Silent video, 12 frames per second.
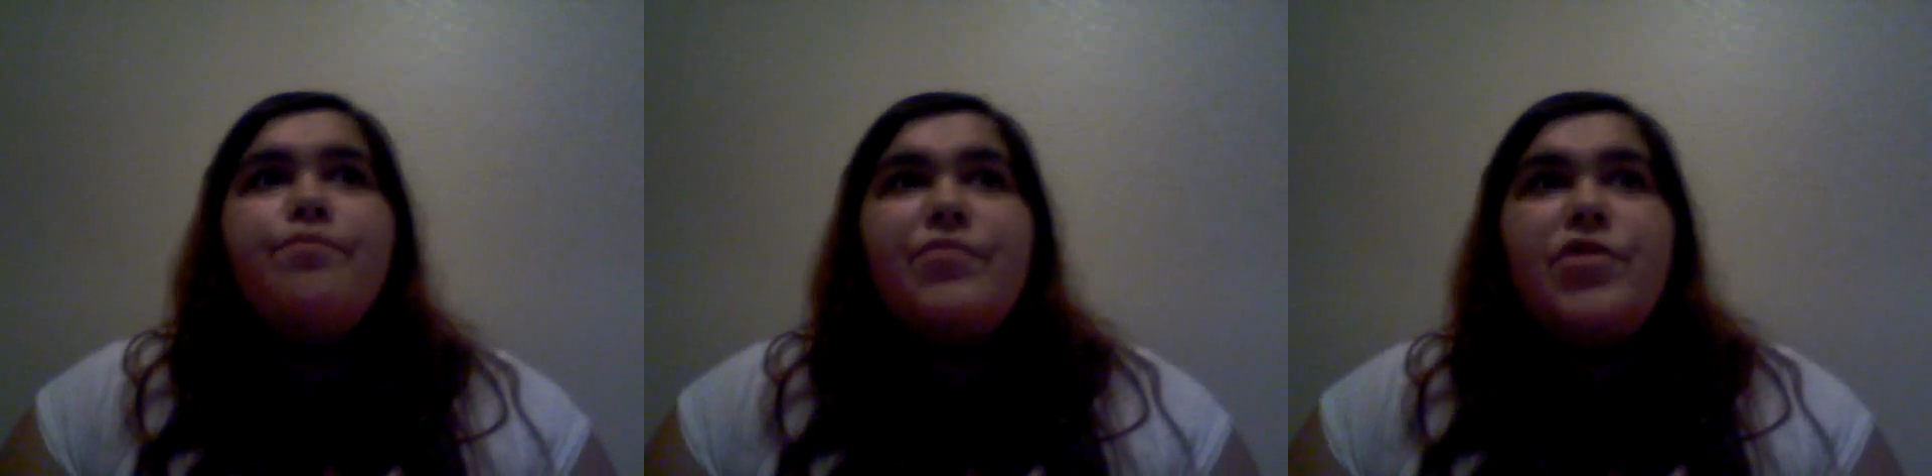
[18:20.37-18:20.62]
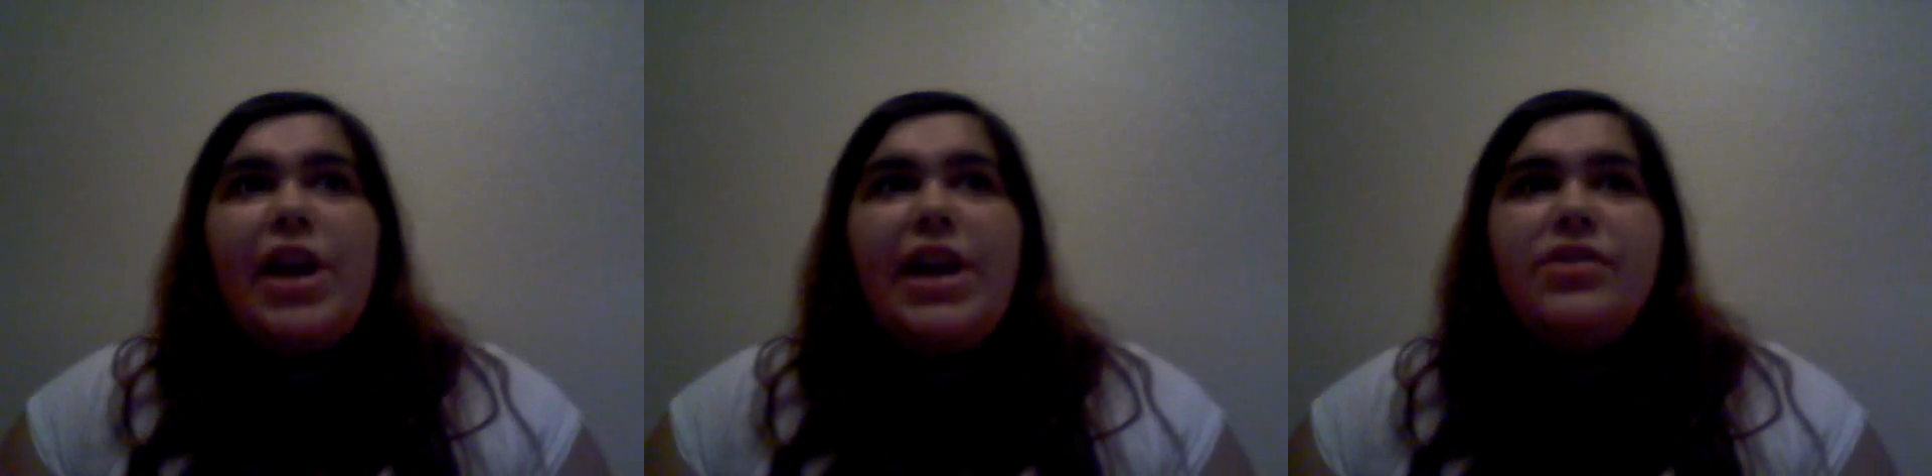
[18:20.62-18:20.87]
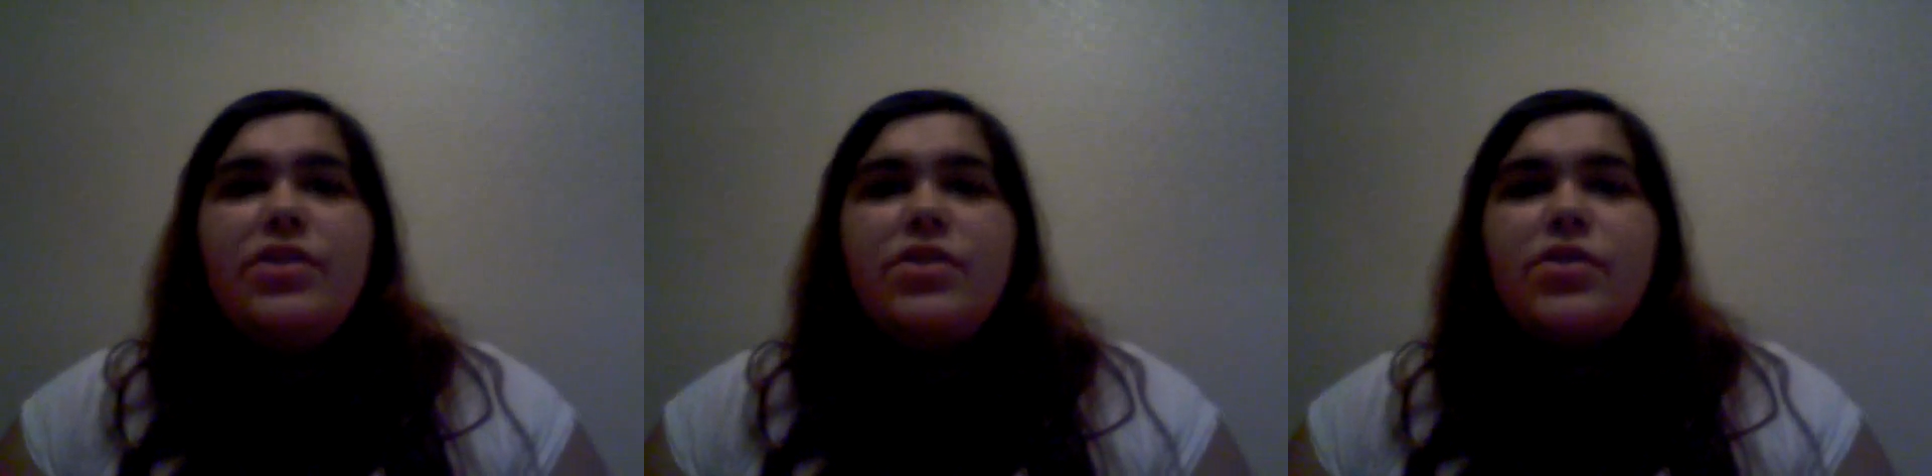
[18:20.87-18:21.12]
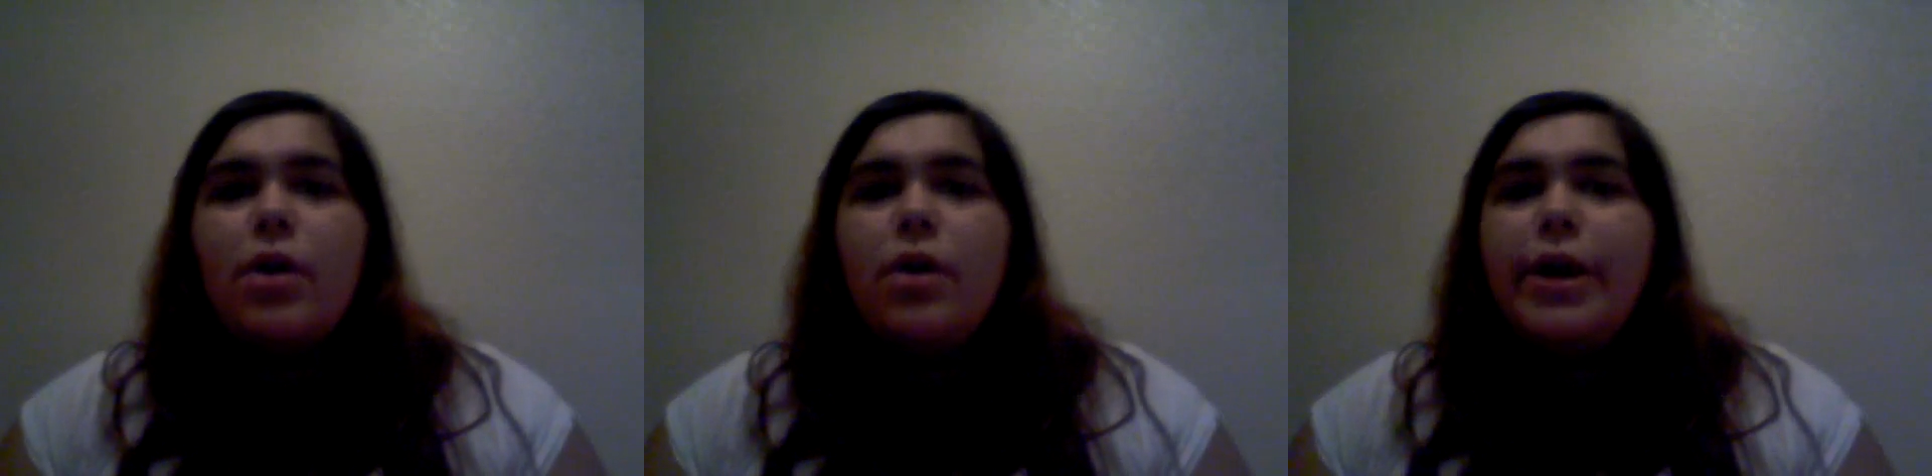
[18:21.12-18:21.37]
Chances
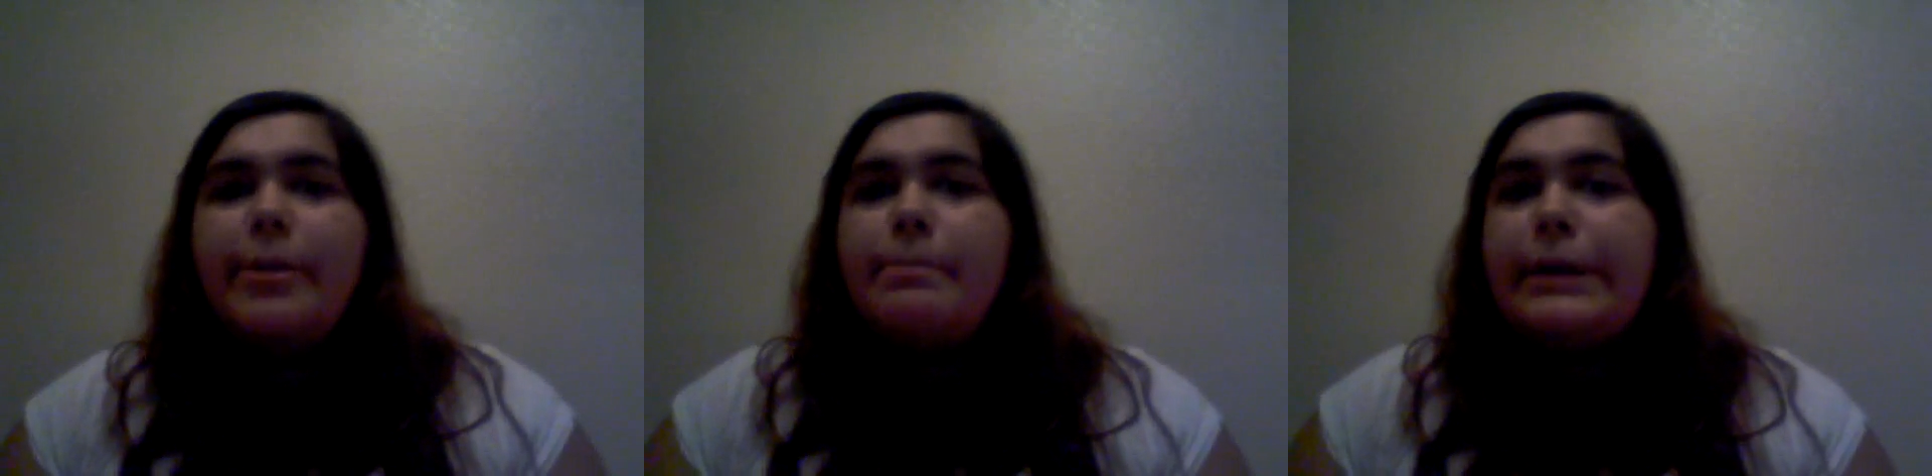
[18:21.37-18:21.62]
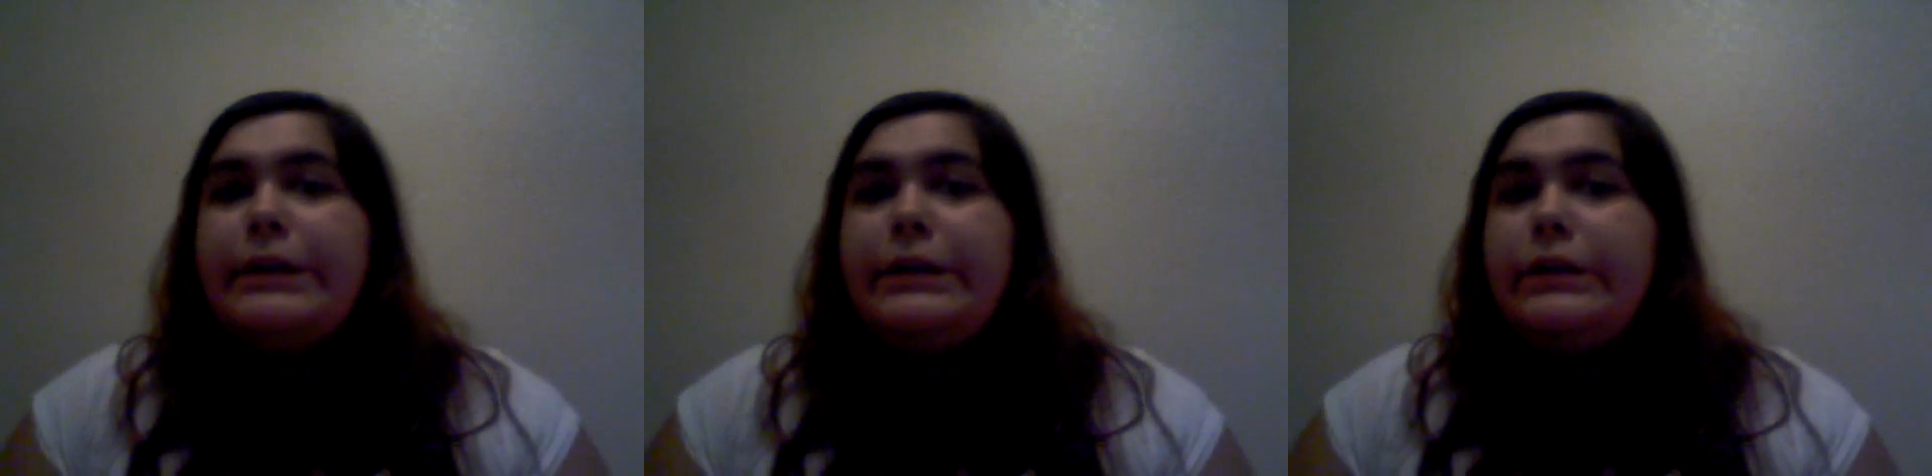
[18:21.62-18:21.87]
are I might